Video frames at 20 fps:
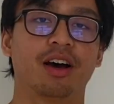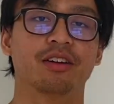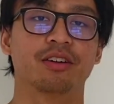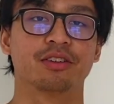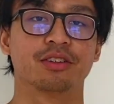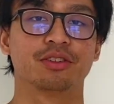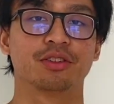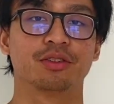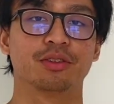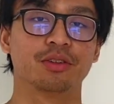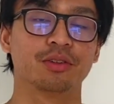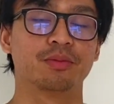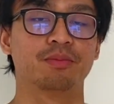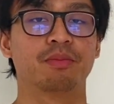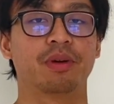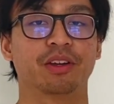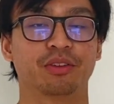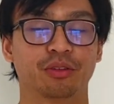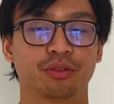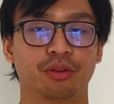understood
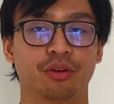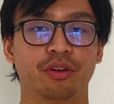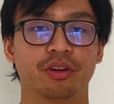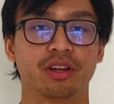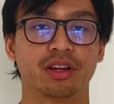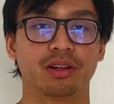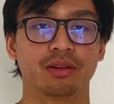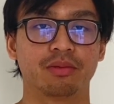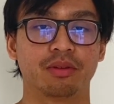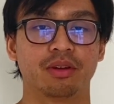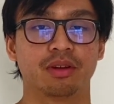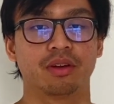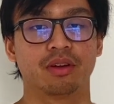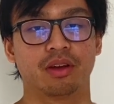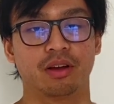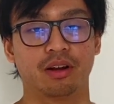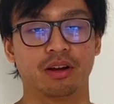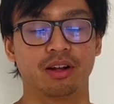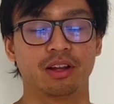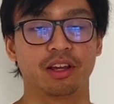my tutorial
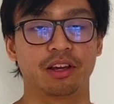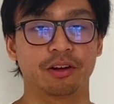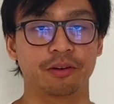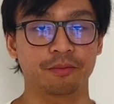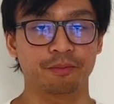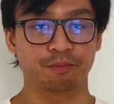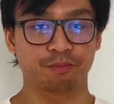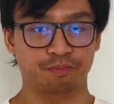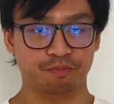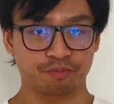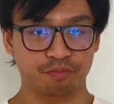earlier,